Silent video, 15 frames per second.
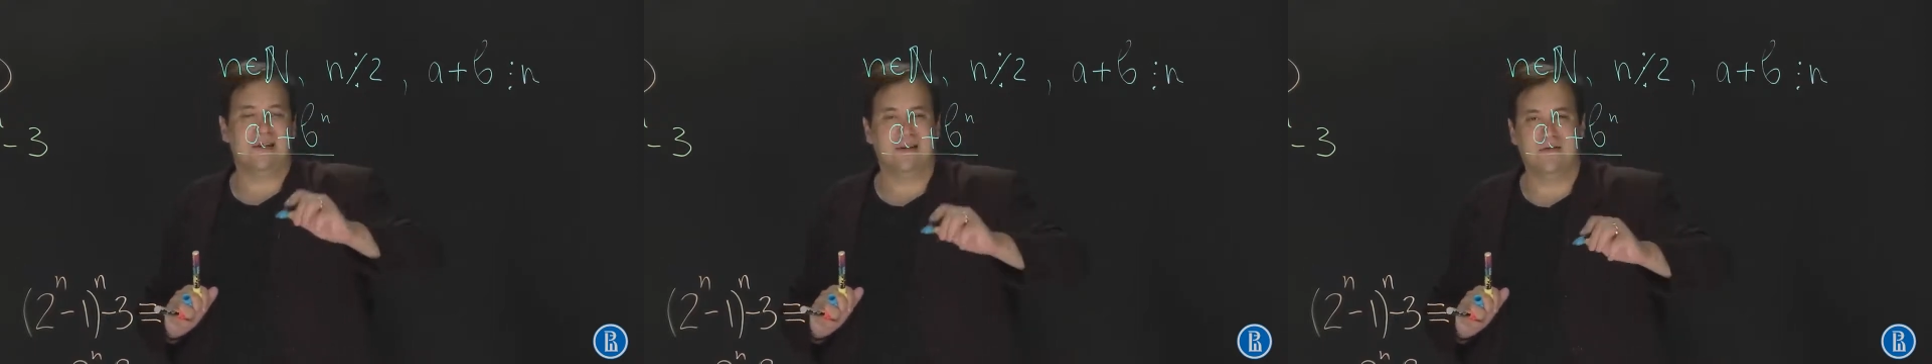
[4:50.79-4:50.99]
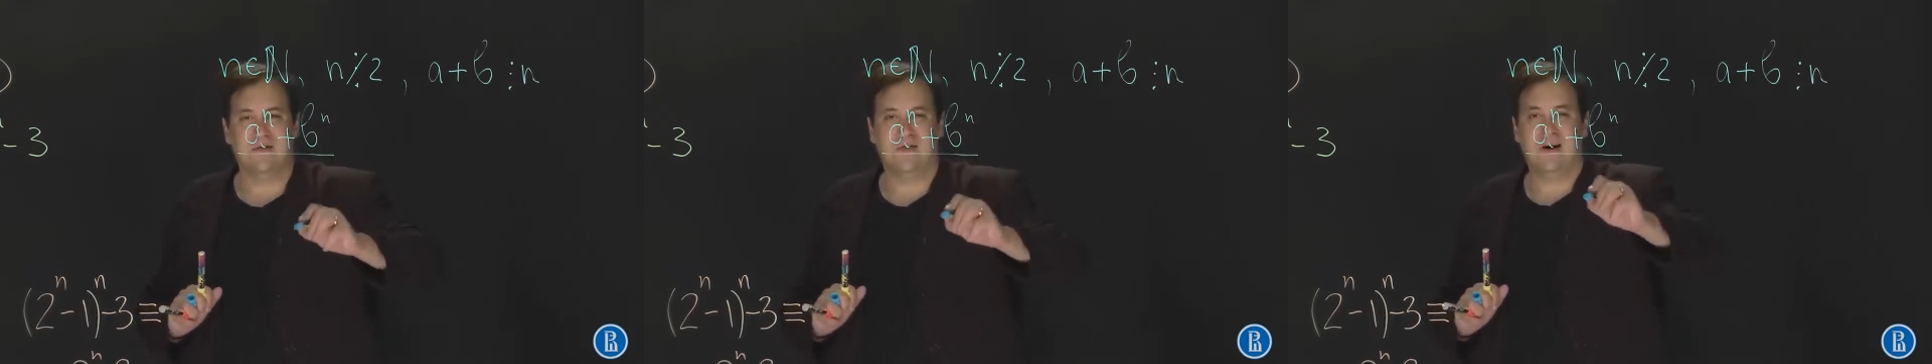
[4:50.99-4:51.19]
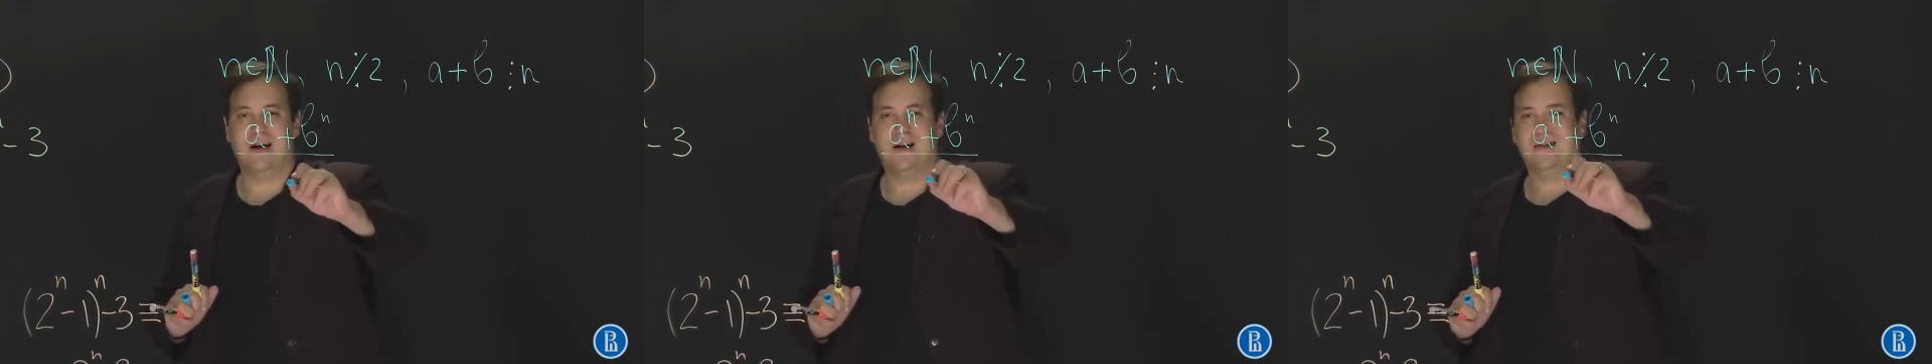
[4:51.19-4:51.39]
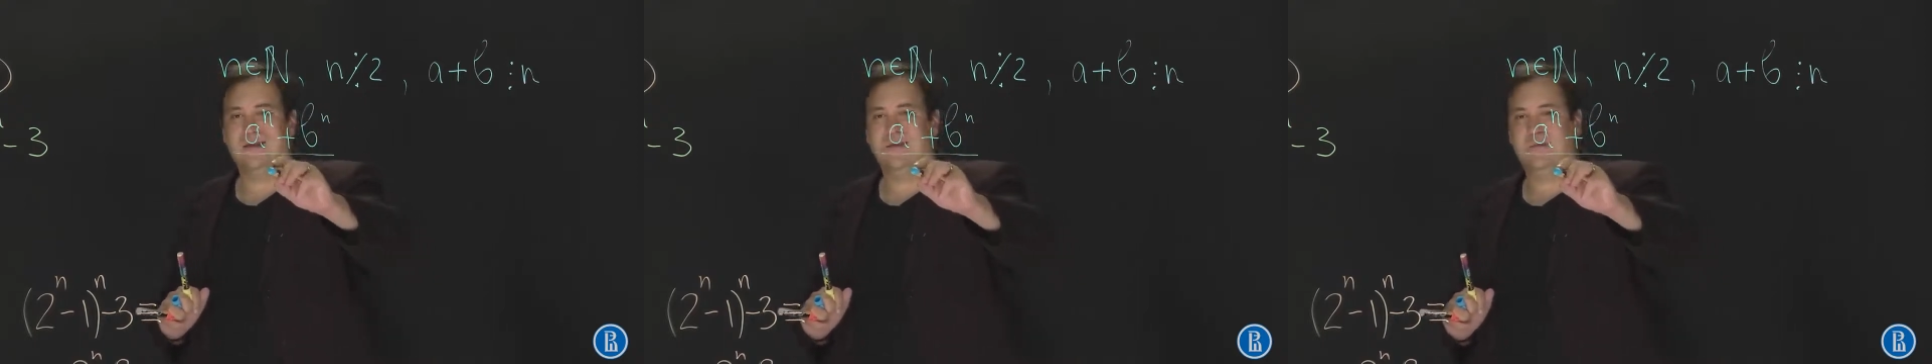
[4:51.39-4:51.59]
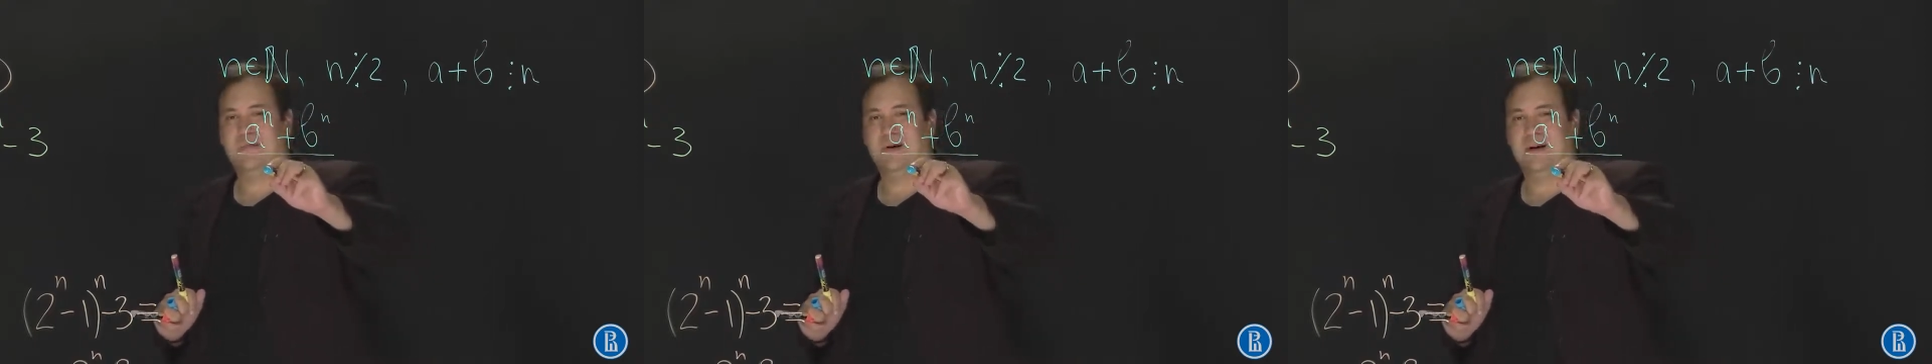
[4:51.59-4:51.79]

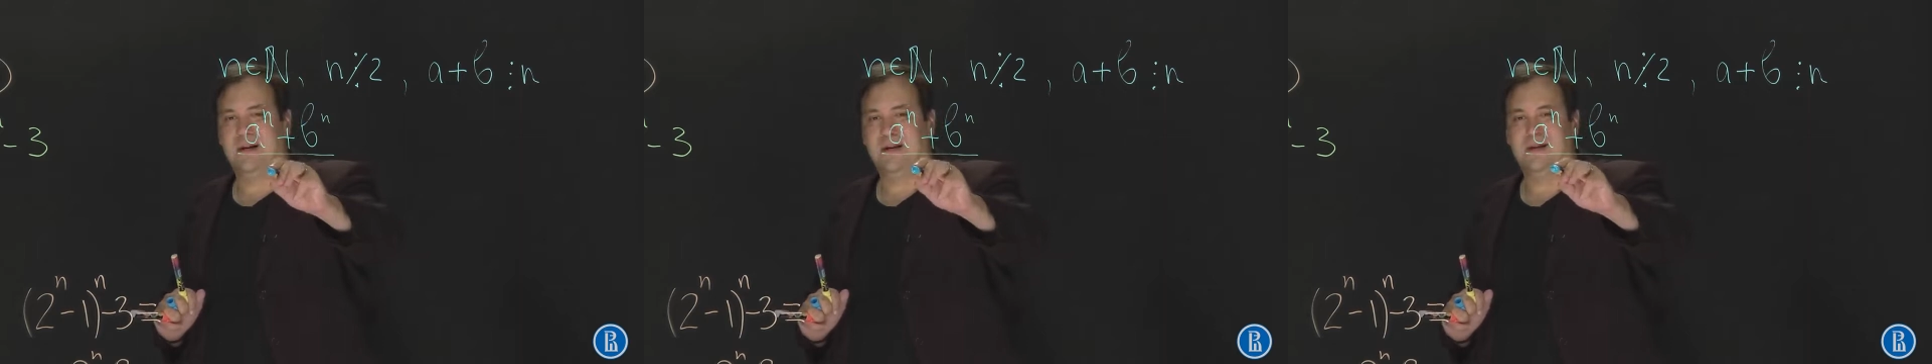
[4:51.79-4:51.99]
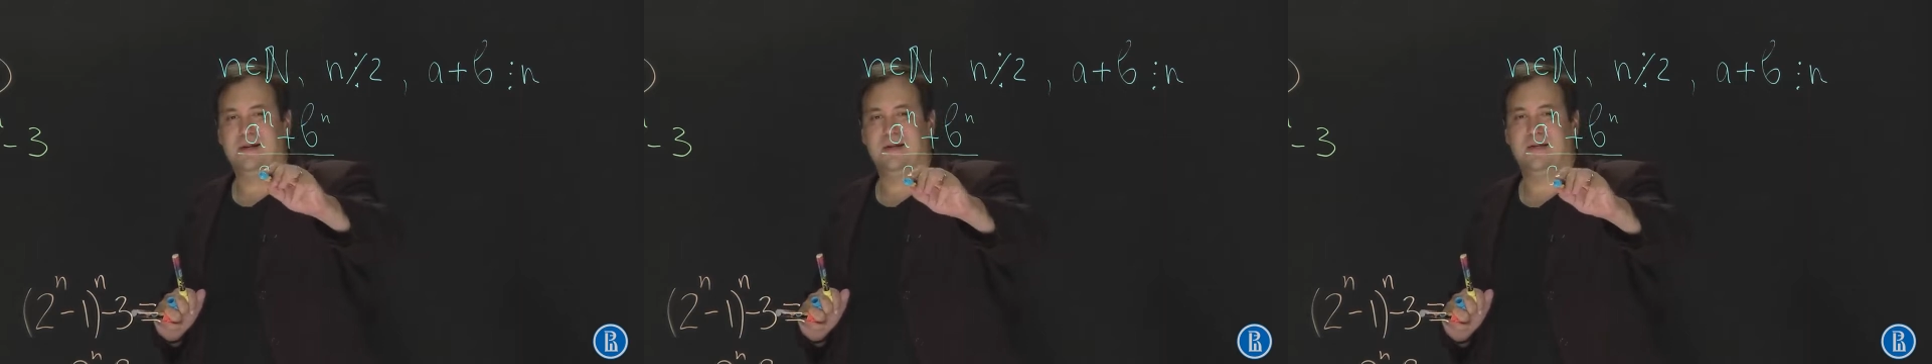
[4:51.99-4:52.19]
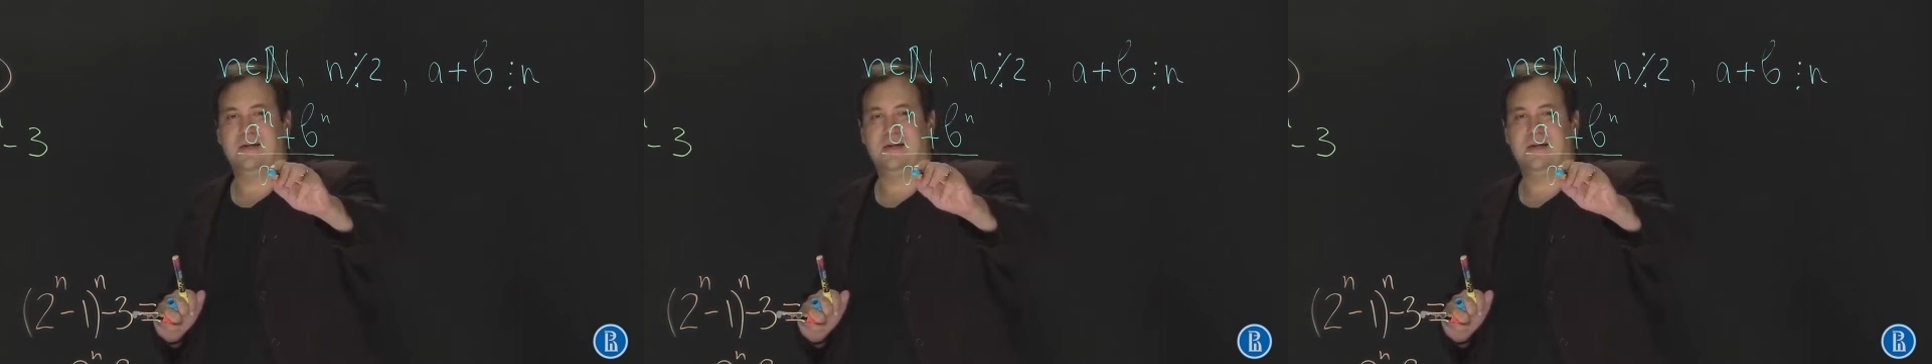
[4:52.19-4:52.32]
divided by